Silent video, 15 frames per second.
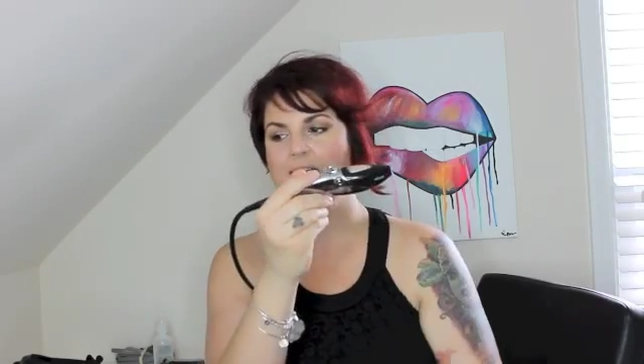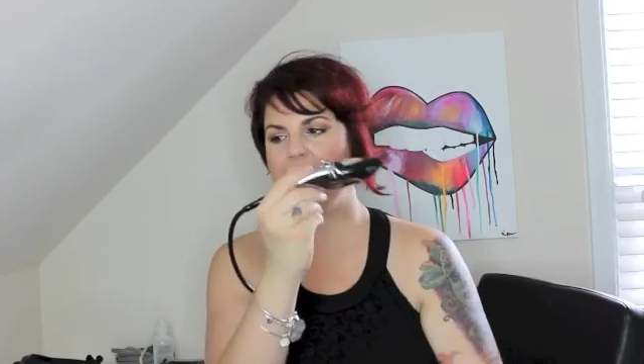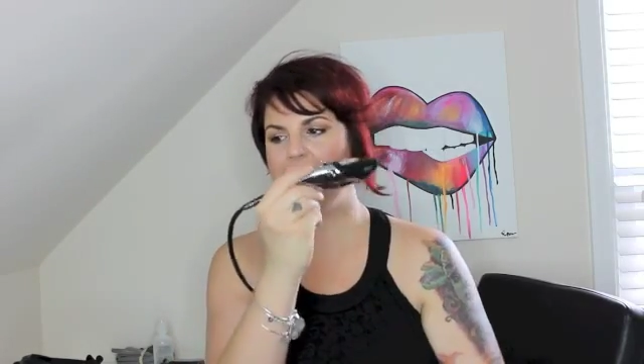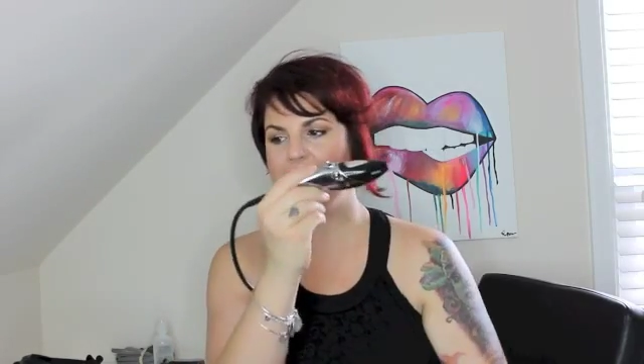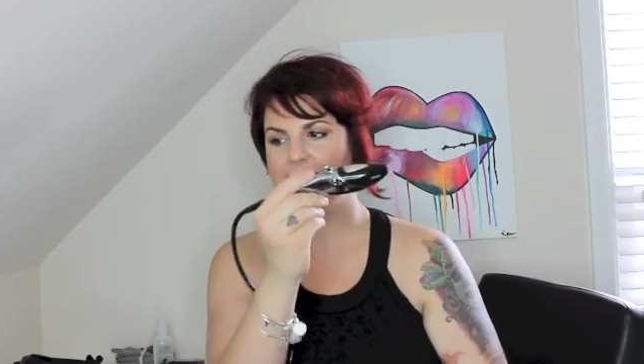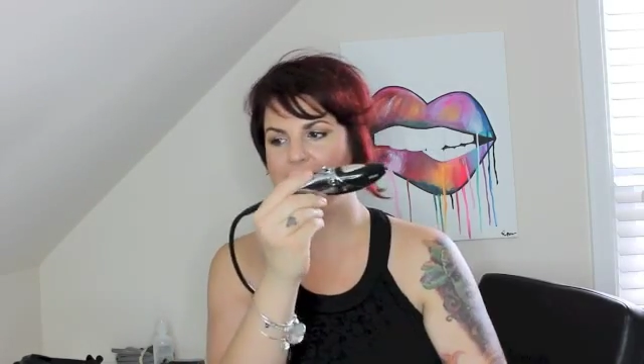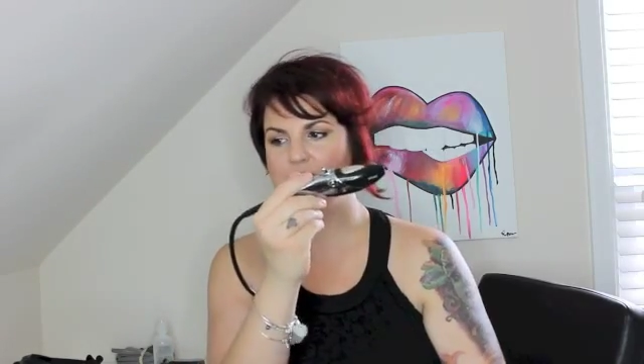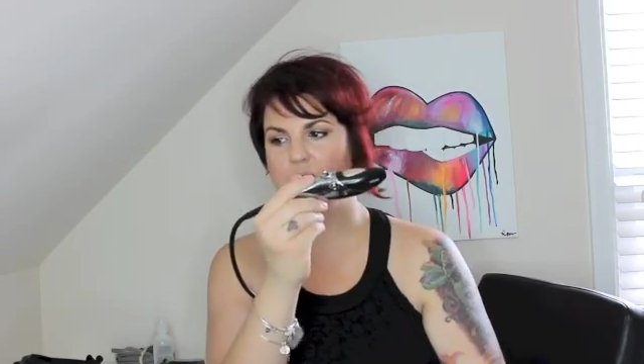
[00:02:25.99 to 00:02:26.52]

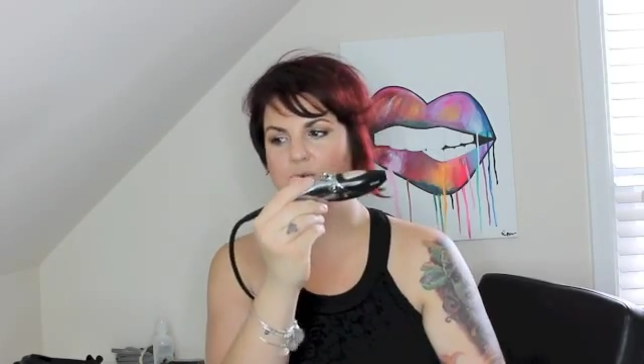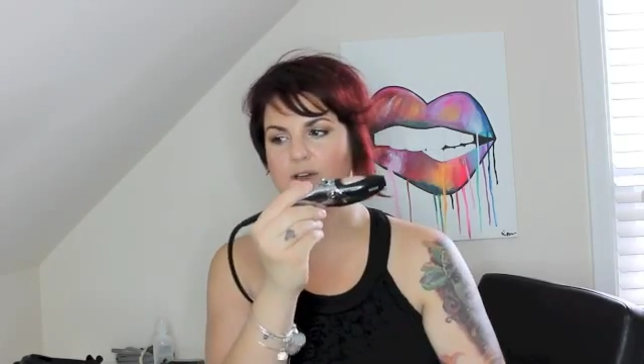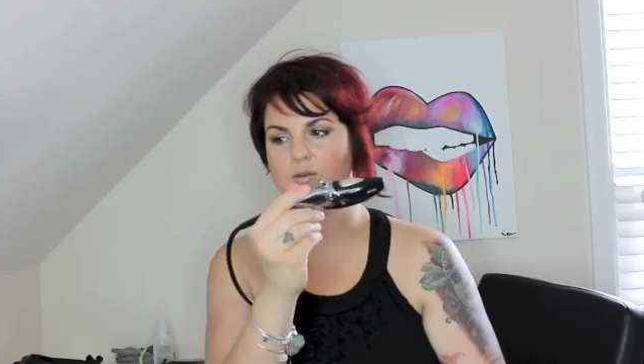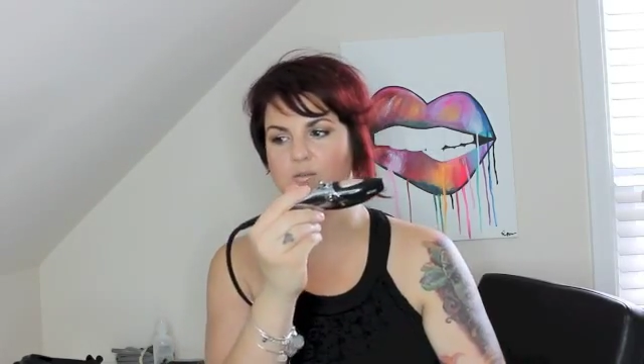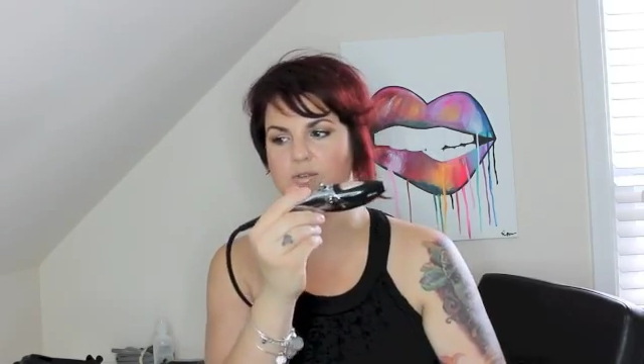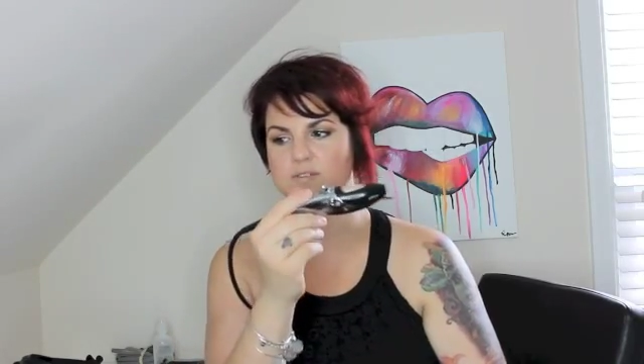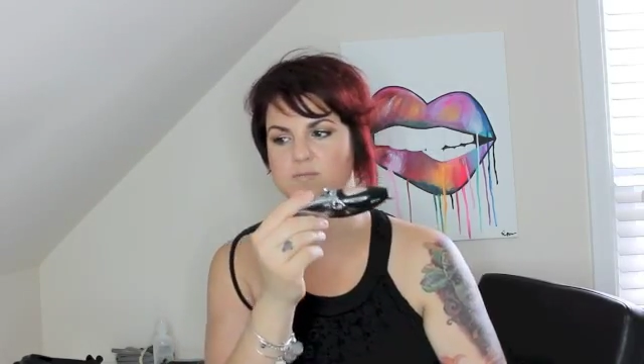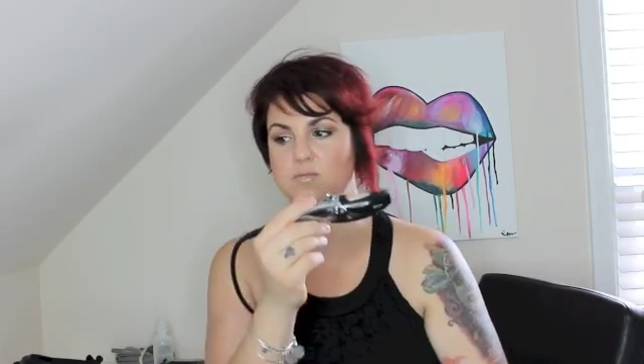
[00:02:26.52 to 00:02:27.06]
And that's
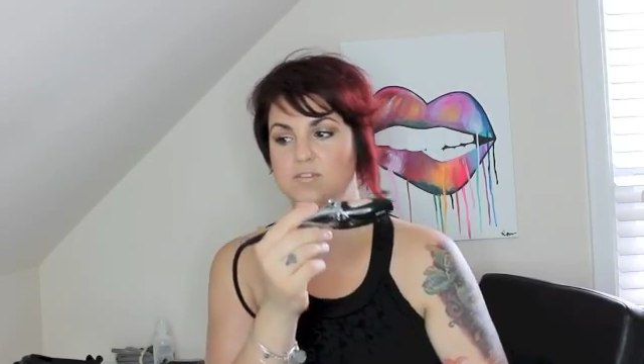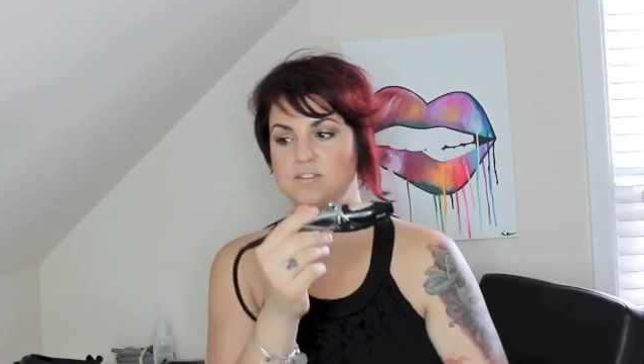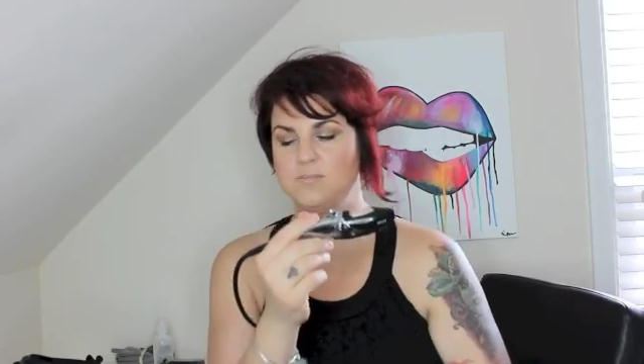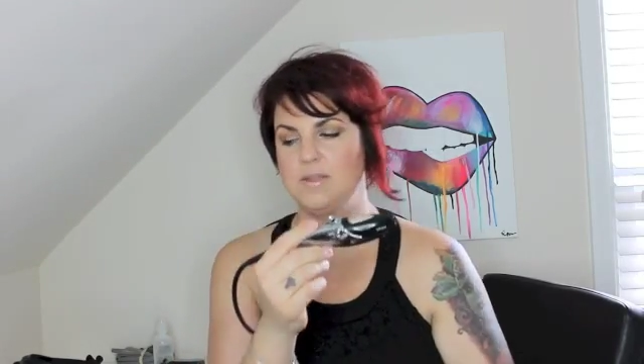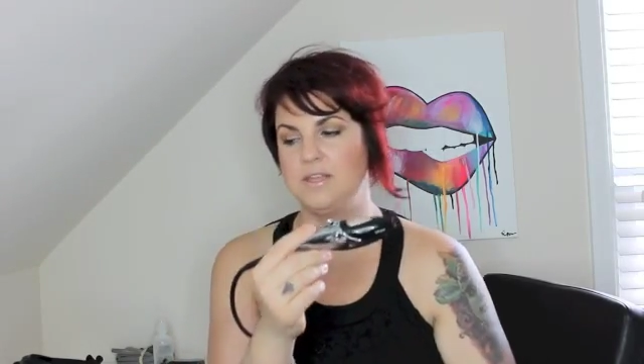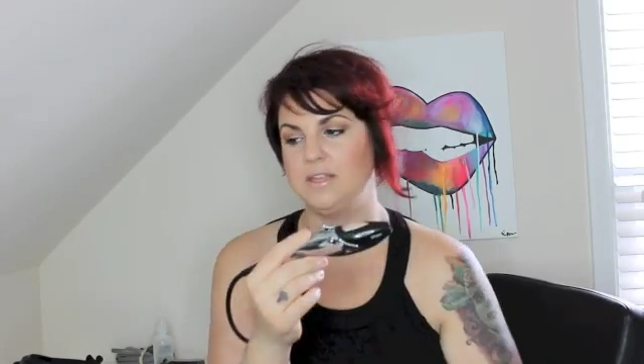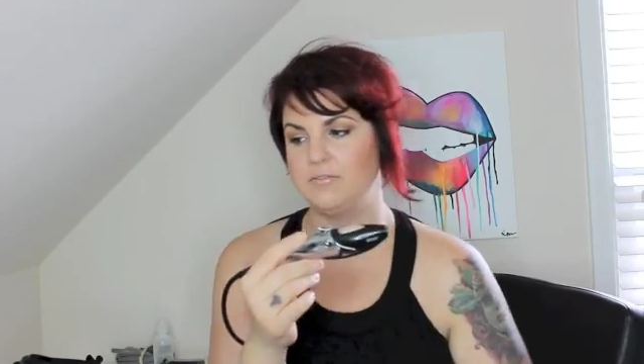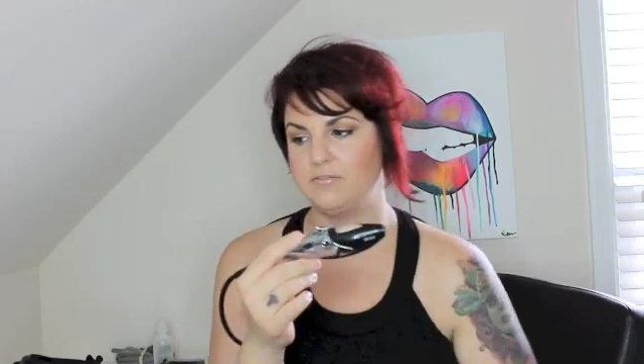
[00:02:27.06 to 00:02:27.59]
what was most
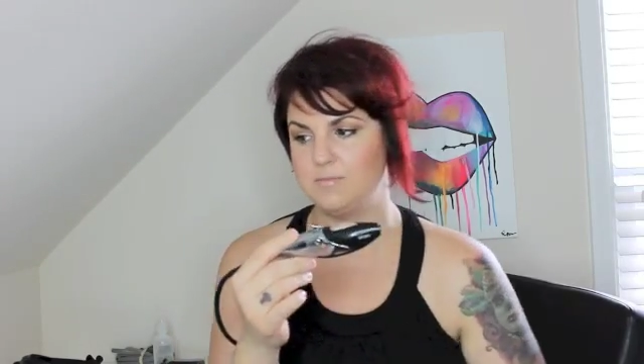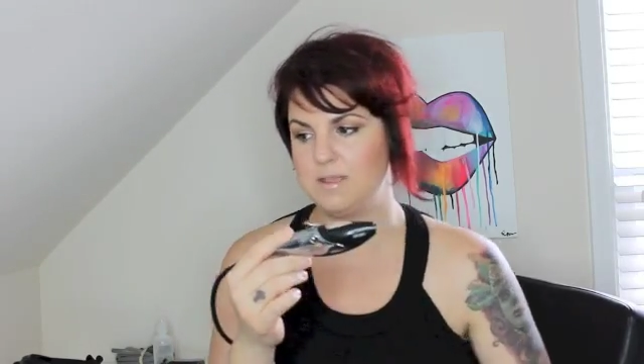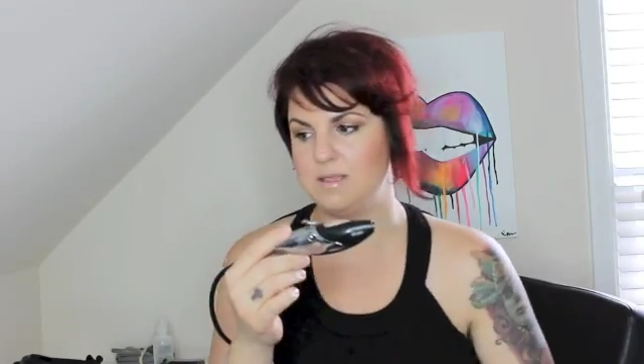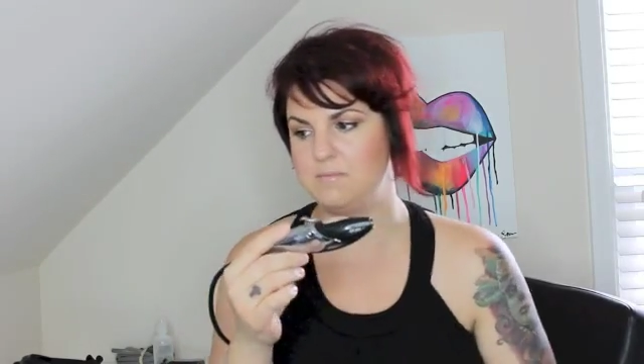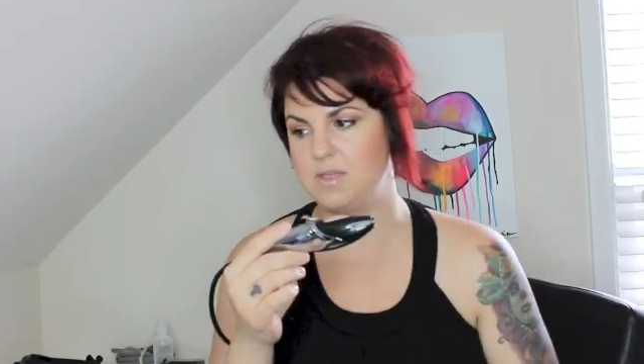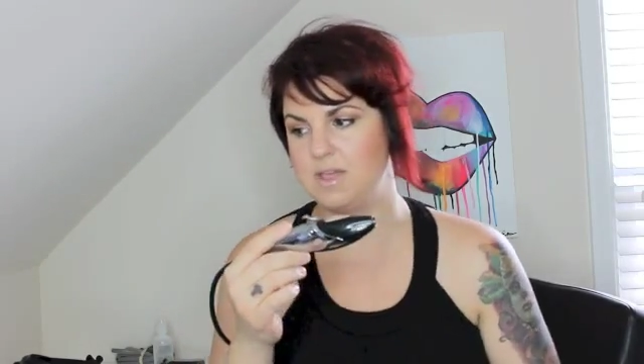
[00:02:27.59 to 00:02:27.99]
appealing for me,